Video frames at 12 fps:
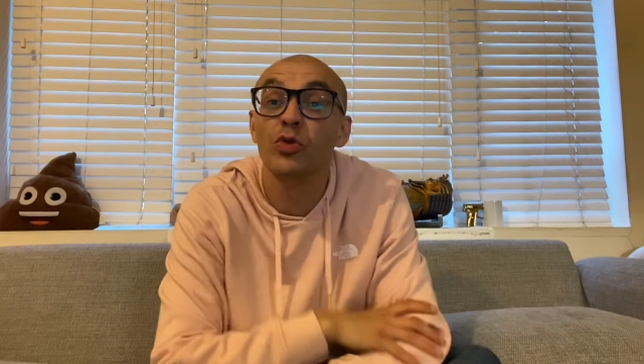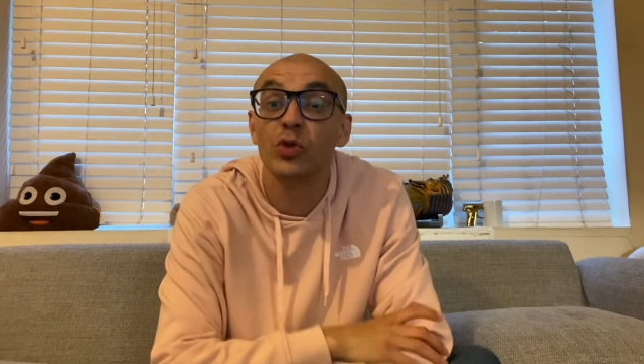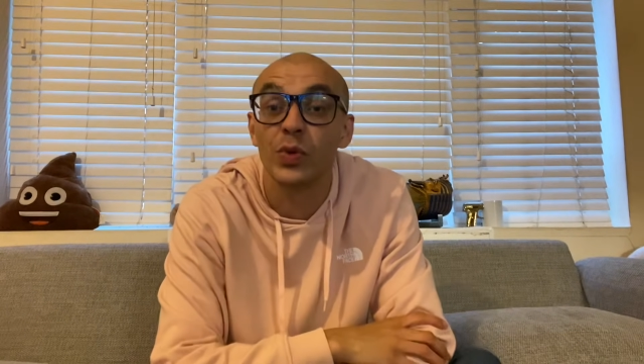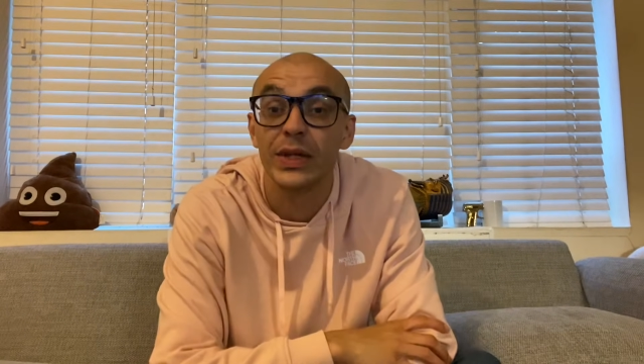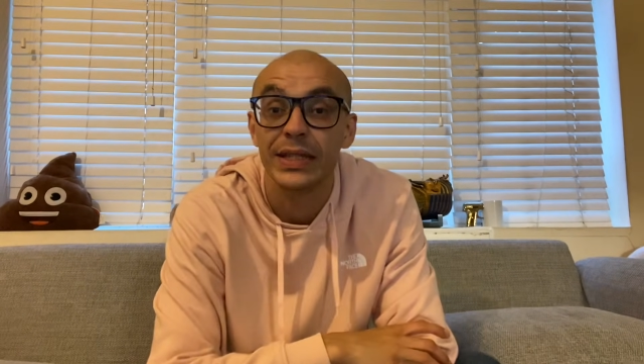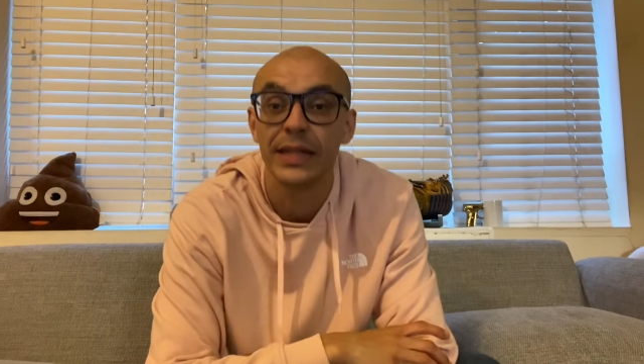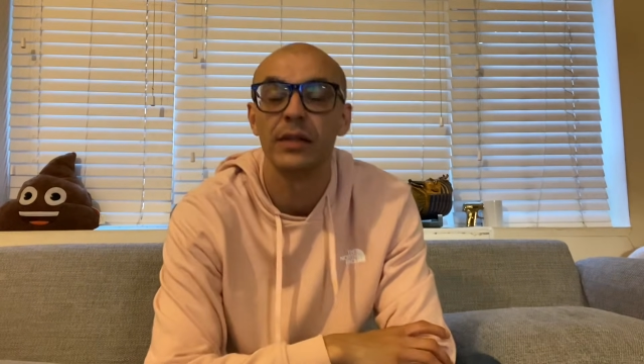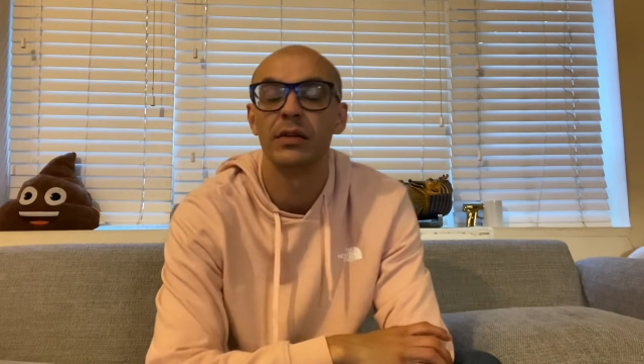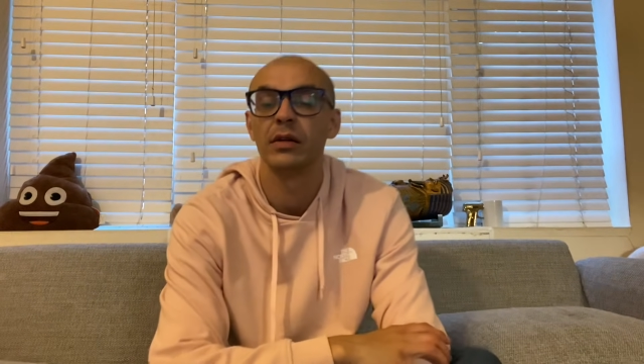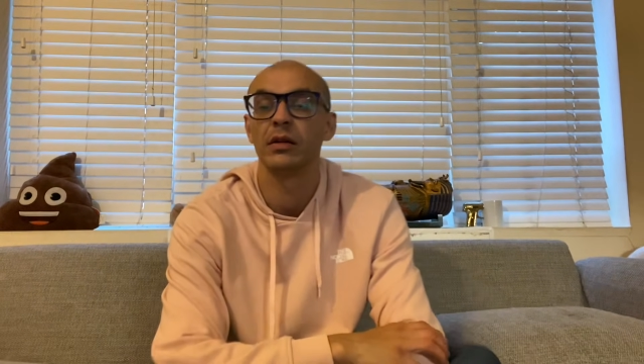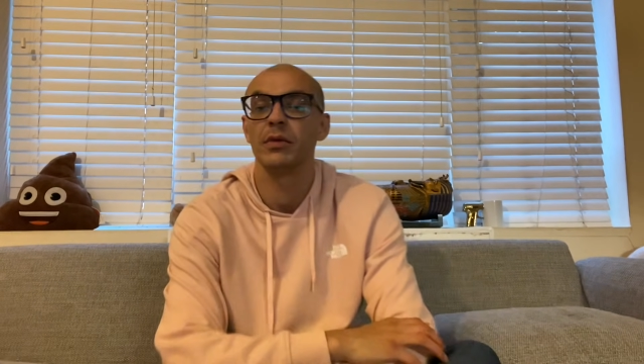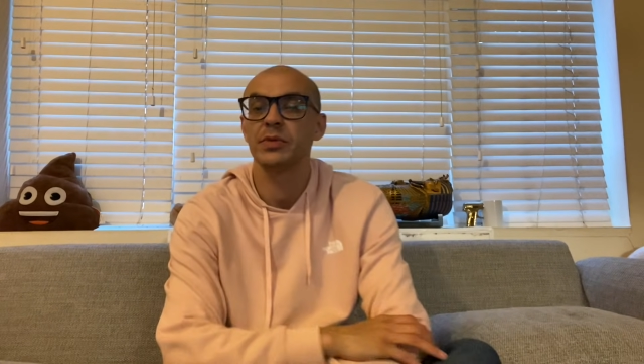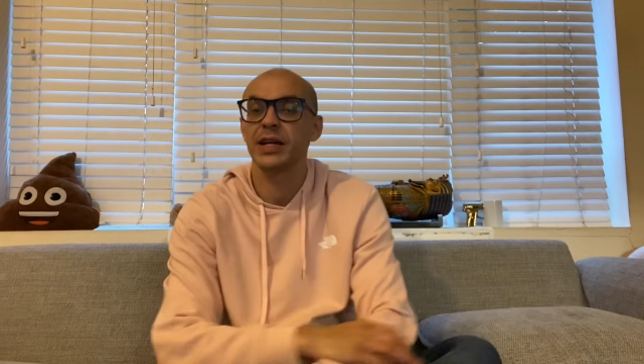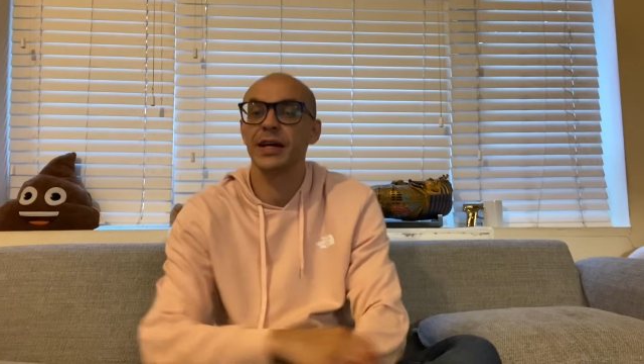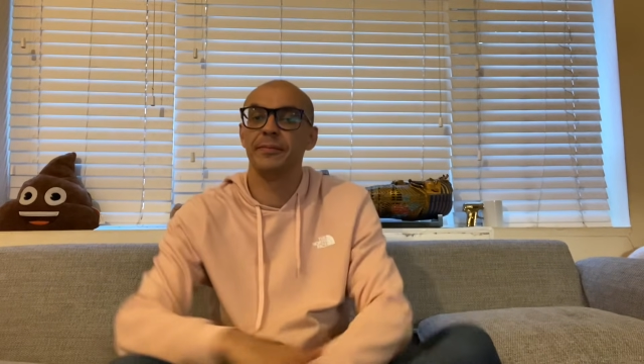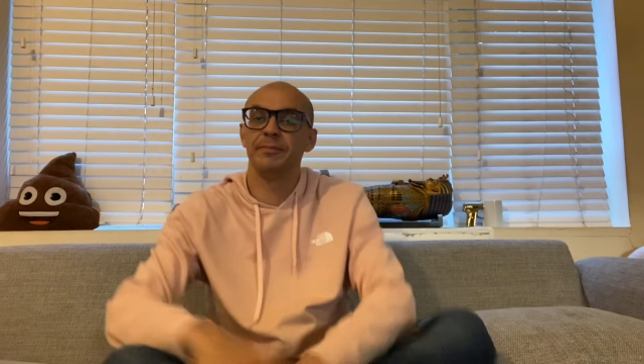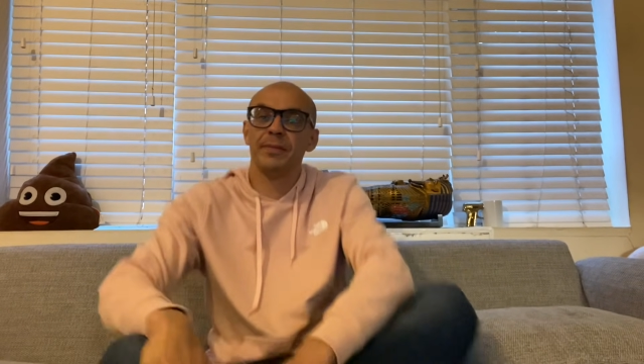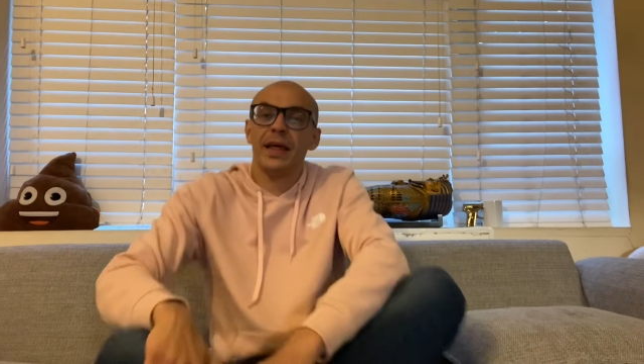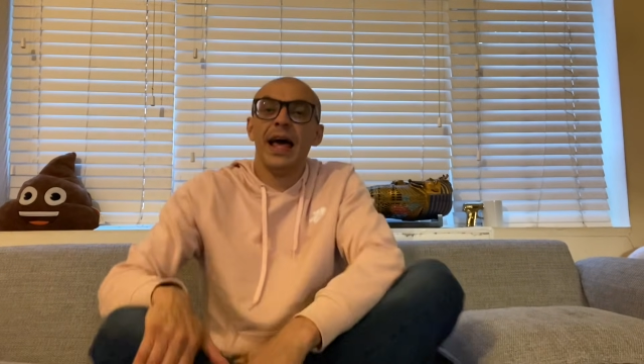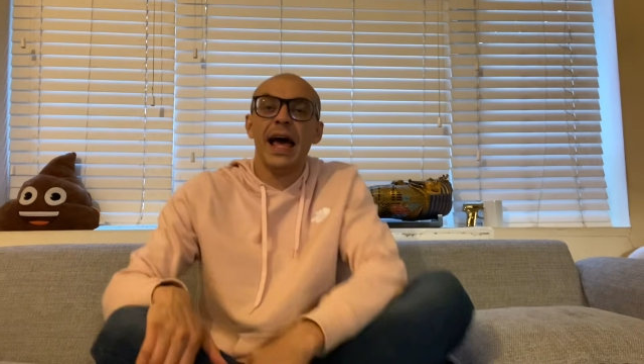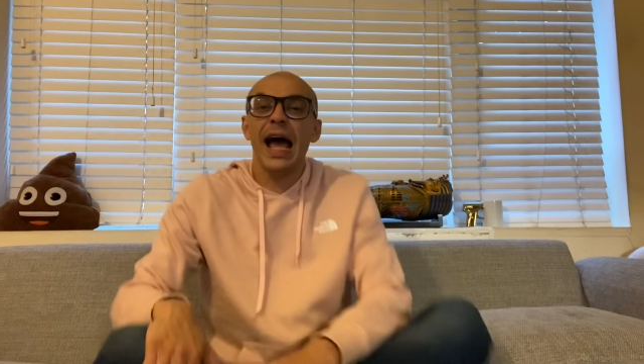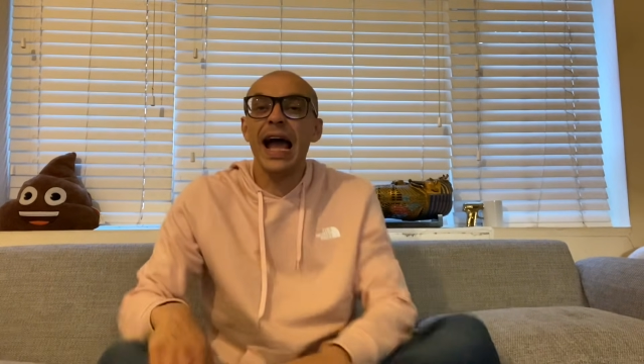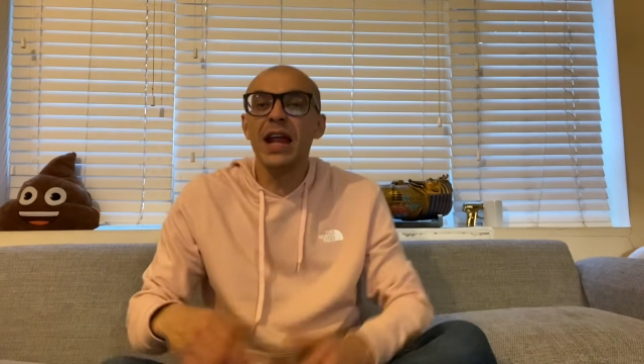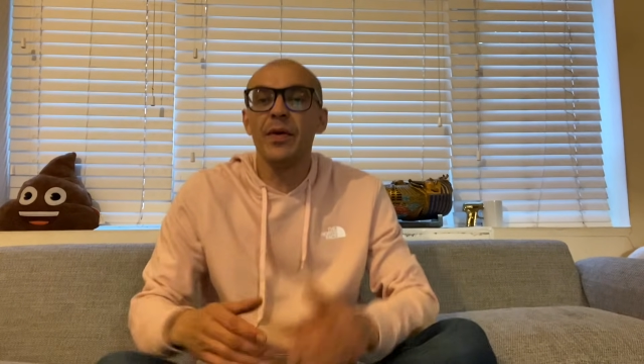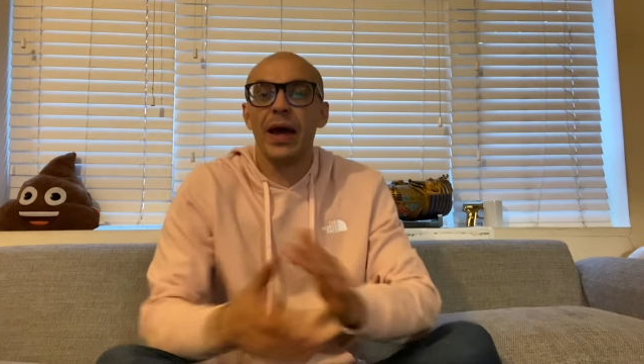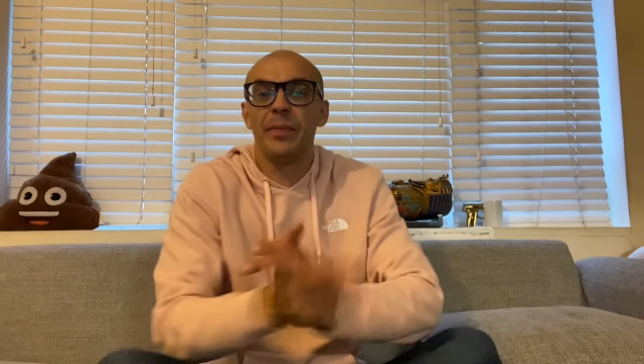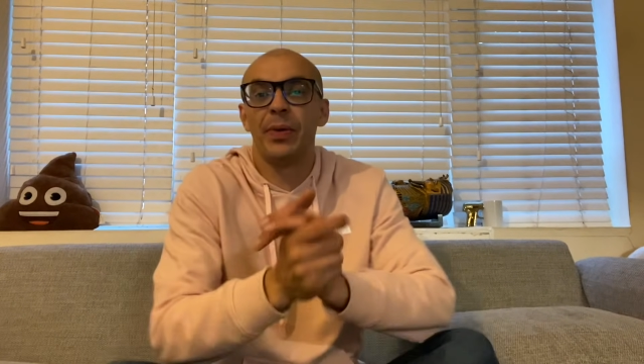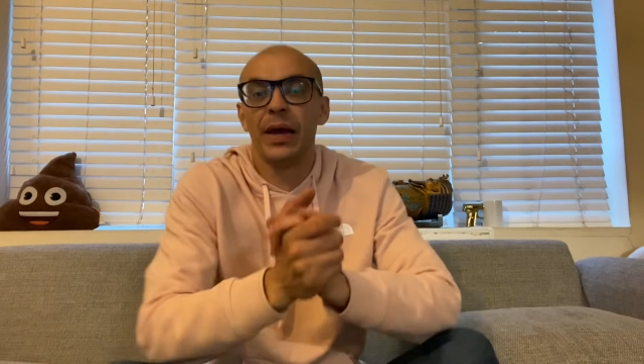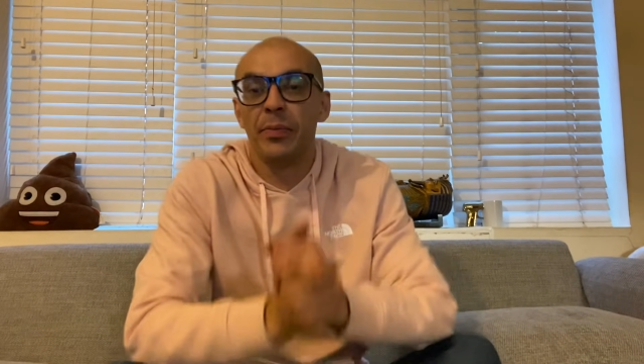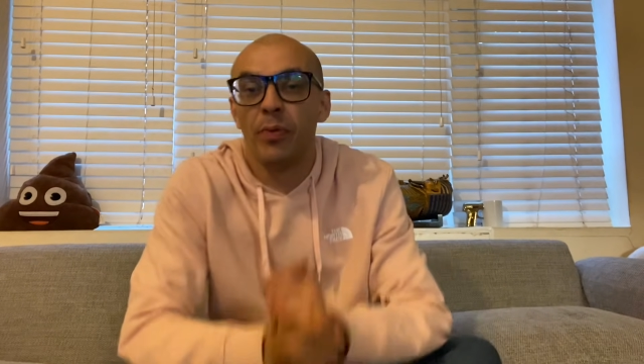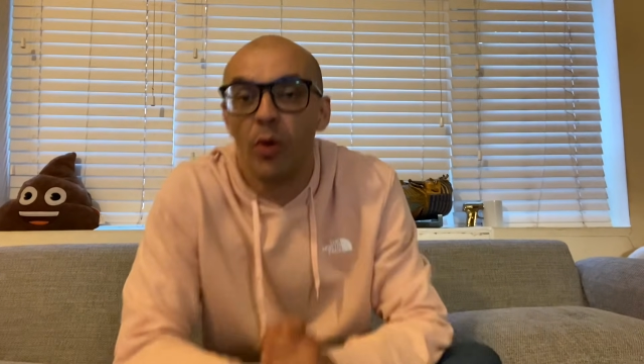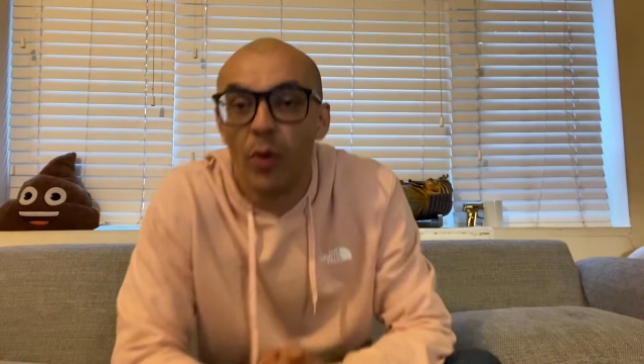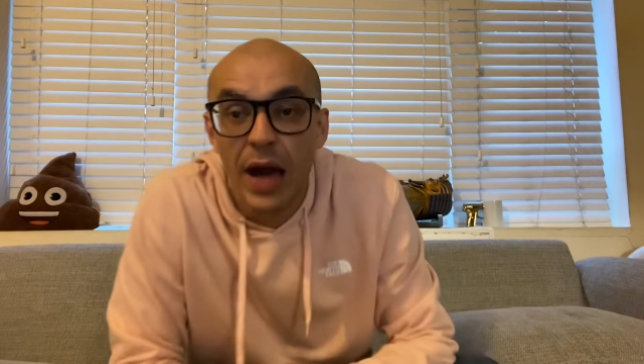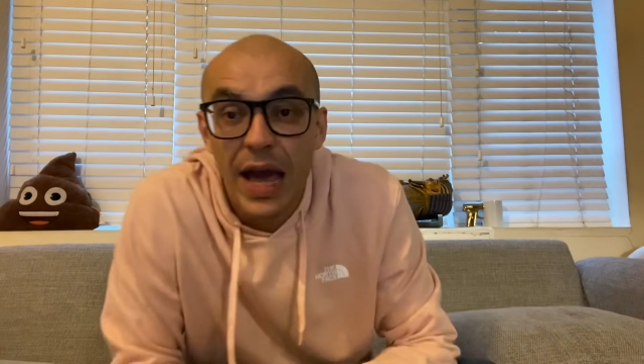twisted. You know what I'm saying? Anyway, people,